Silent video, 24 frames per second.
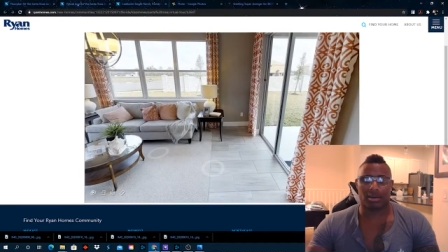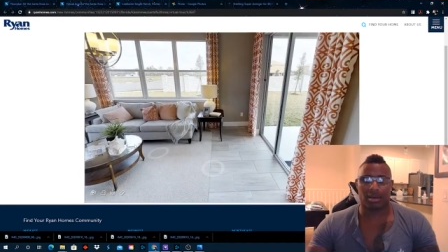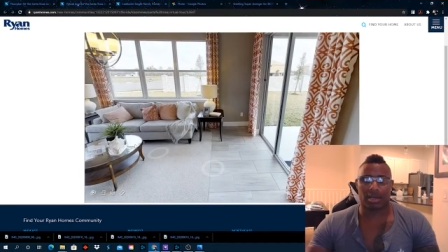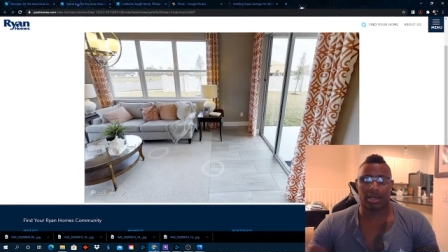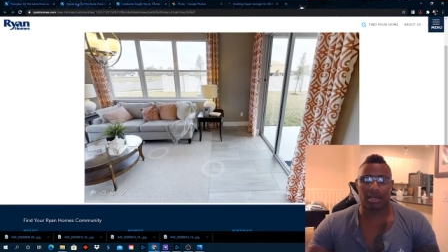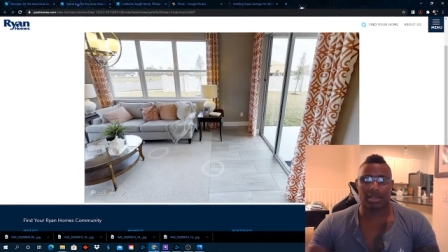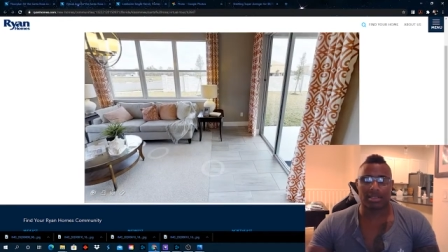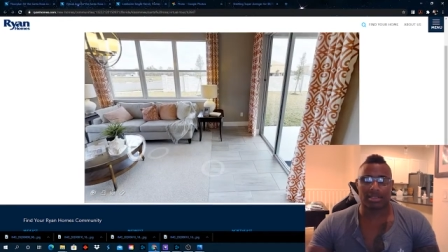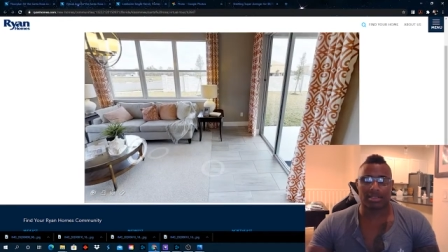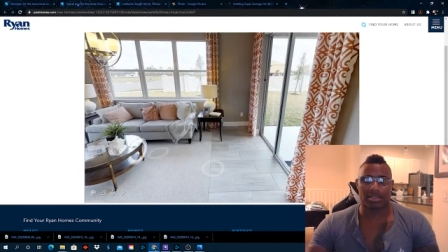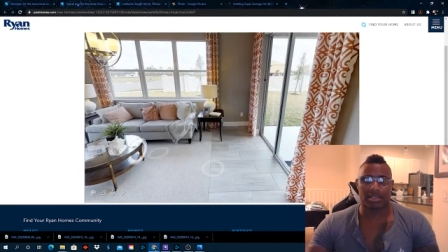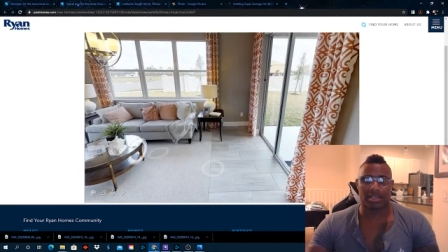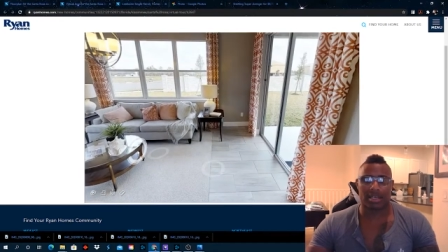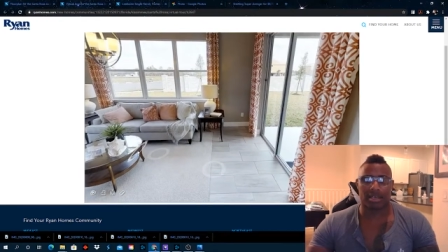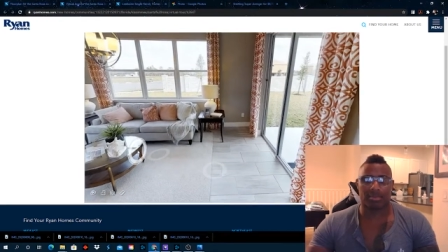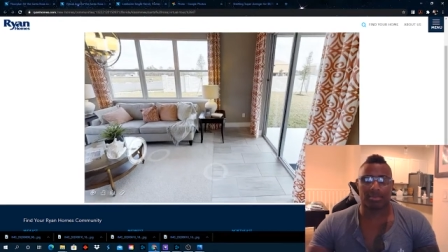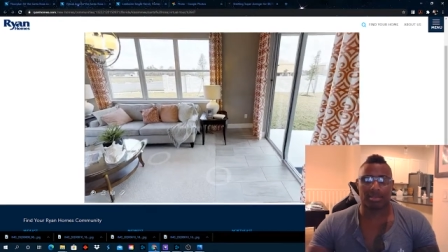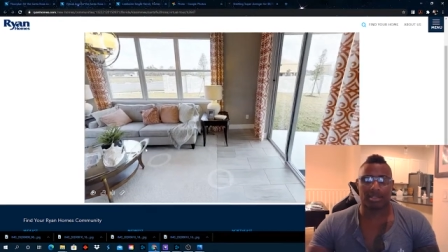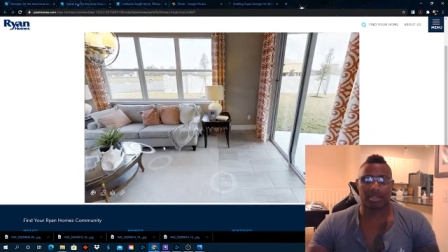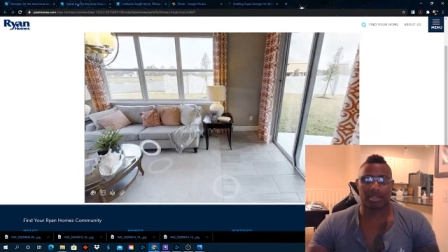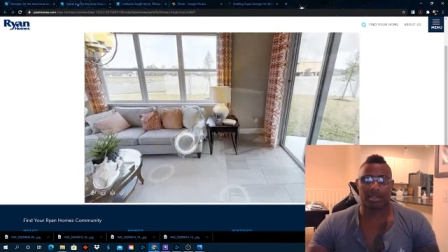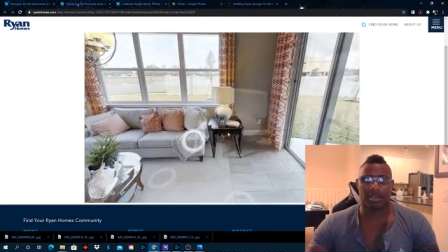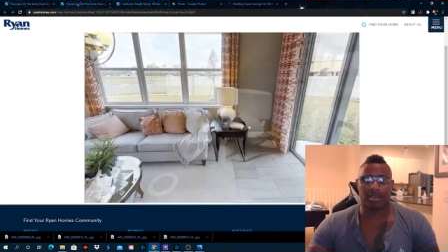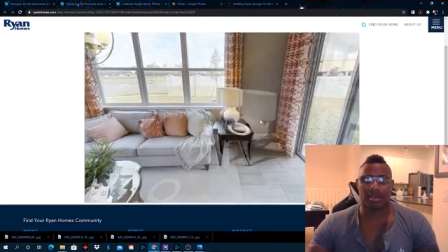
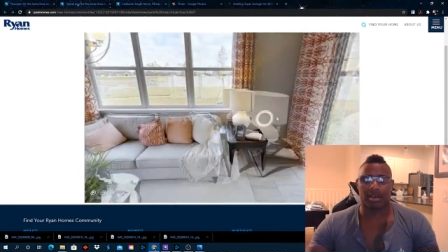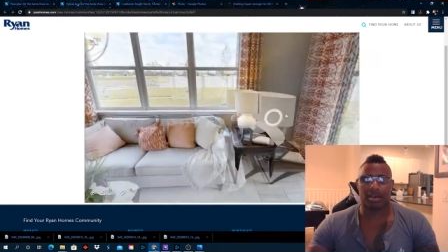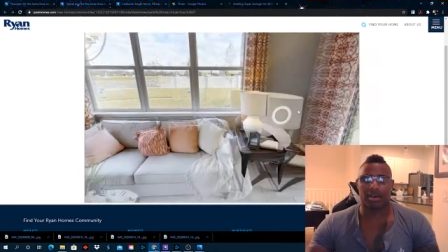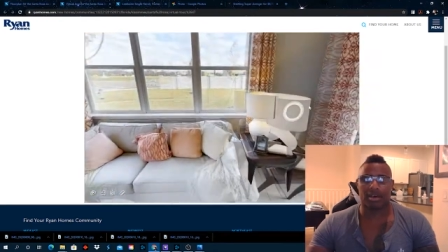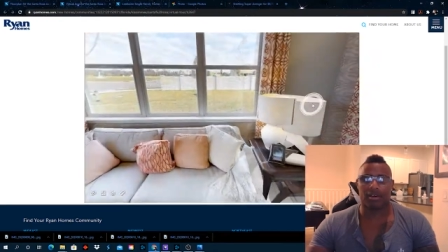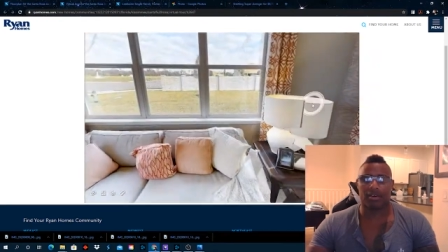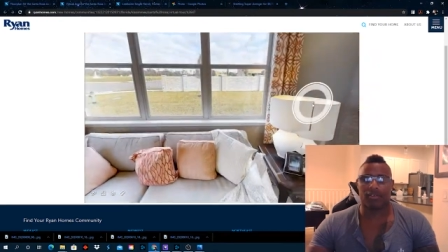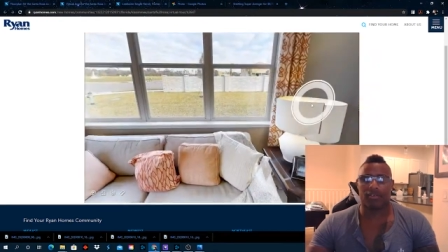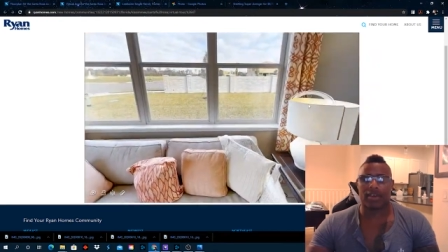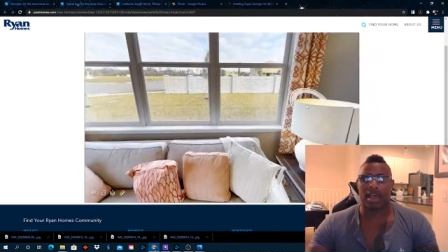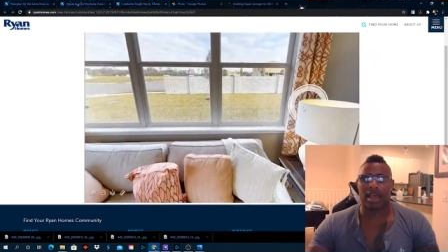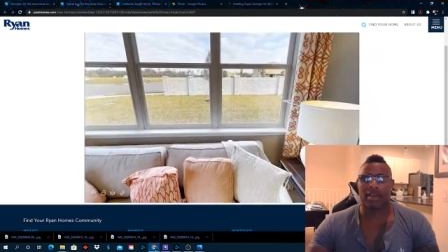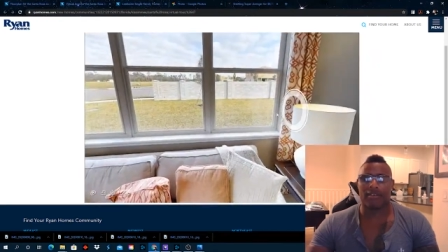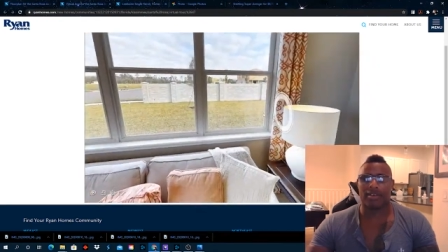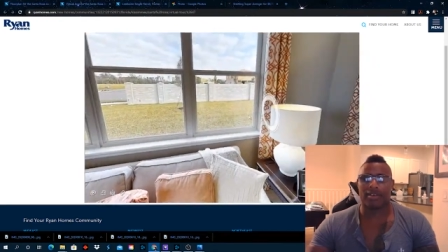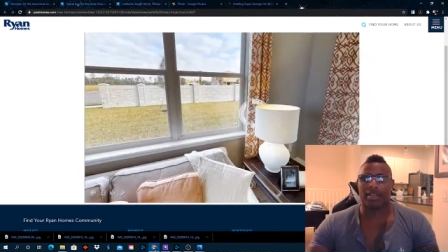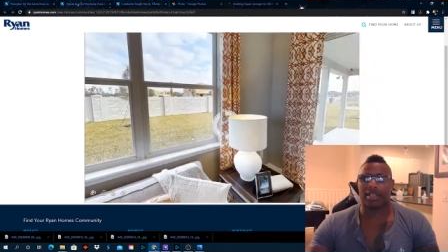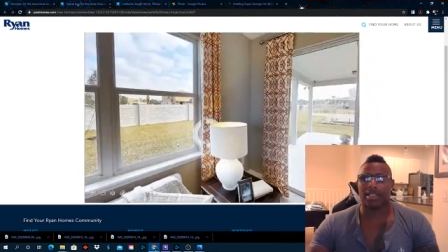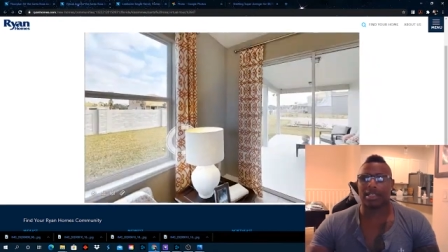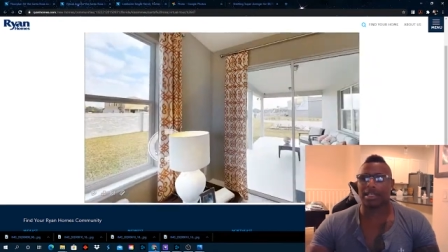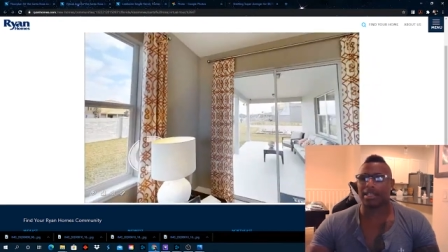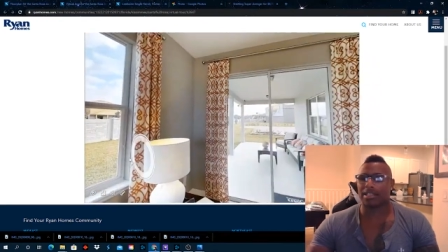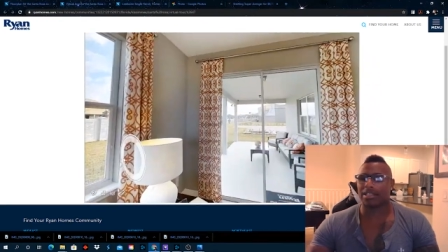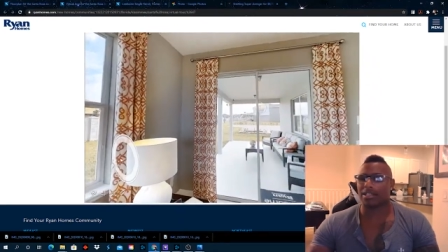concept of having
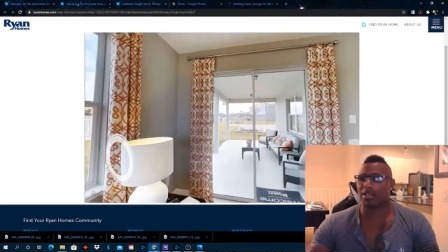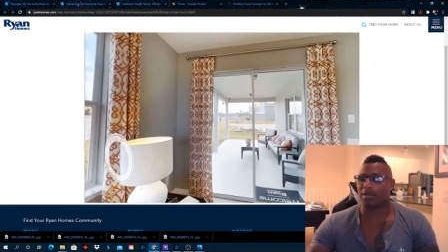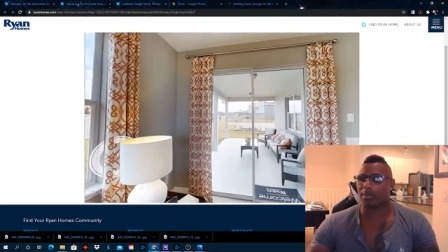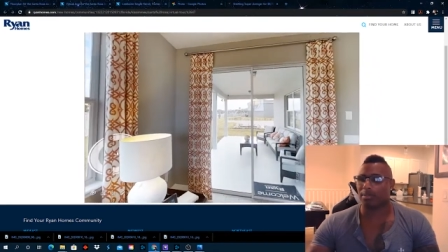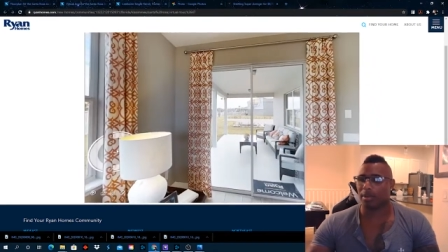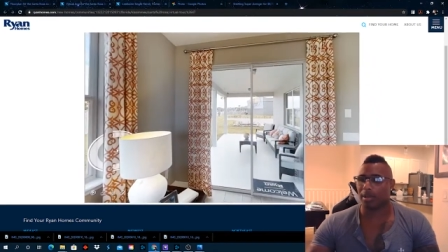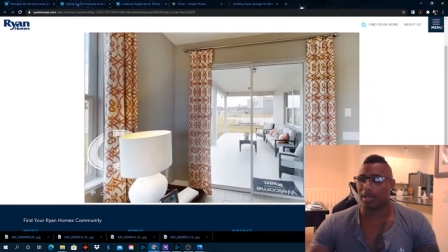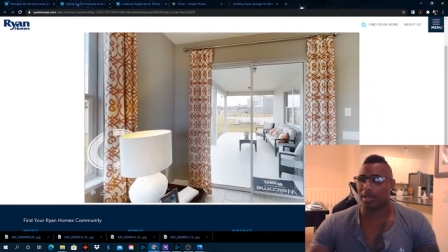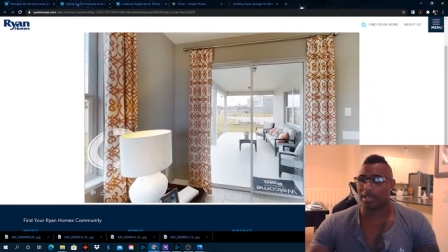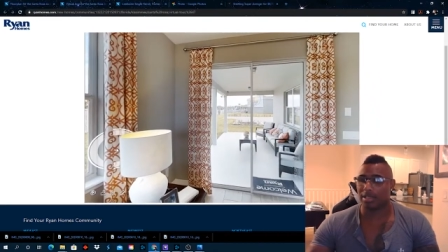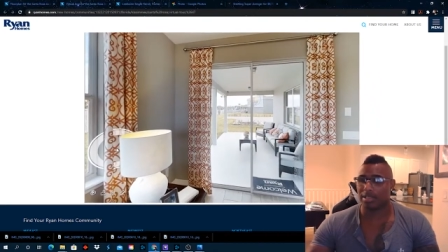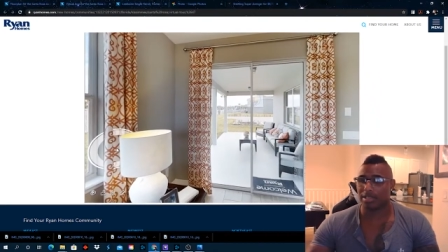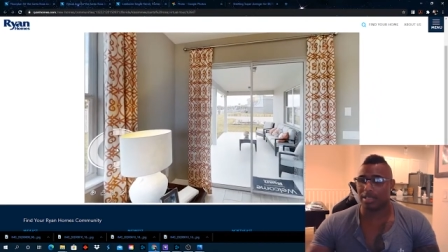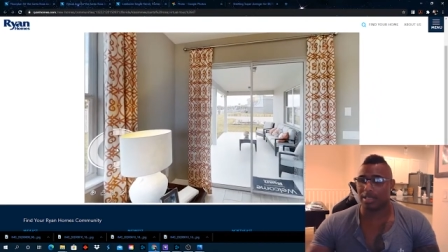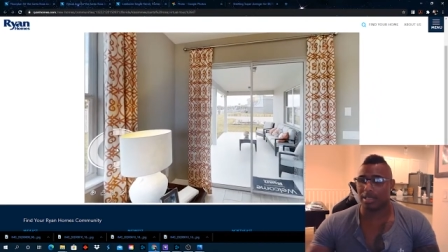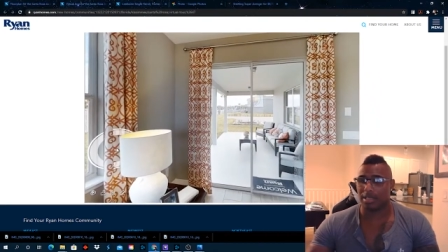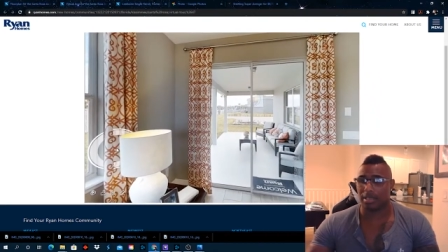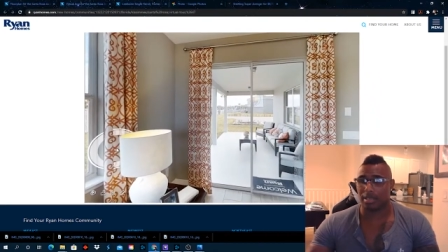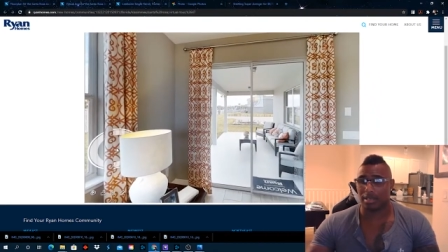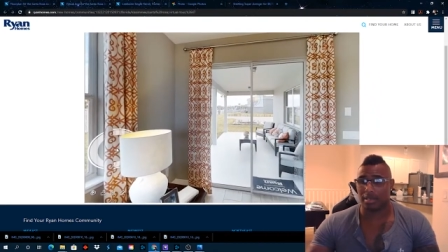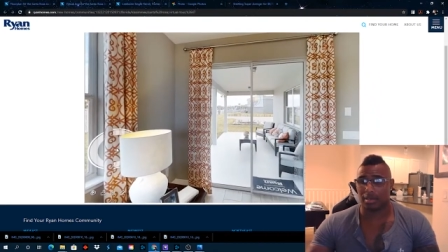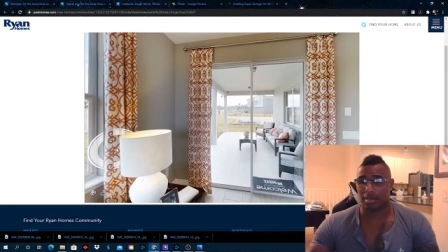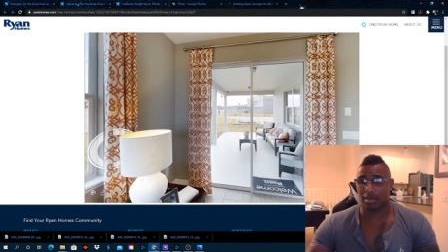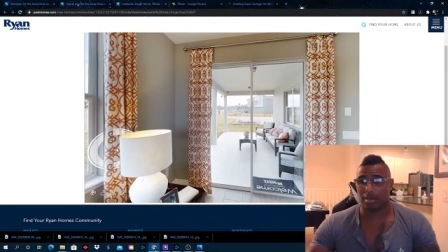this plus
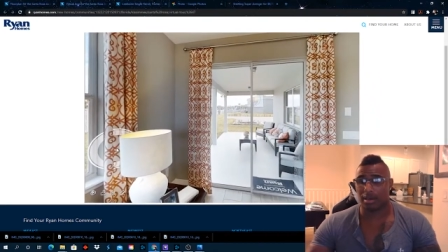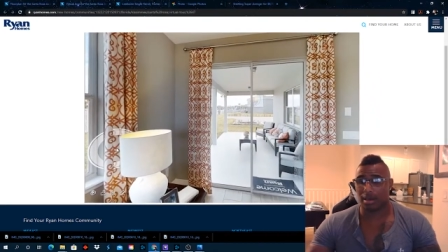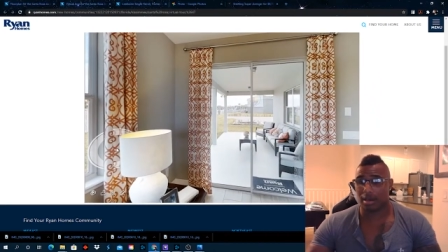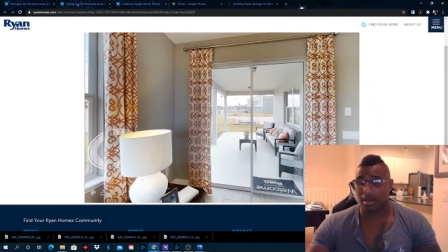the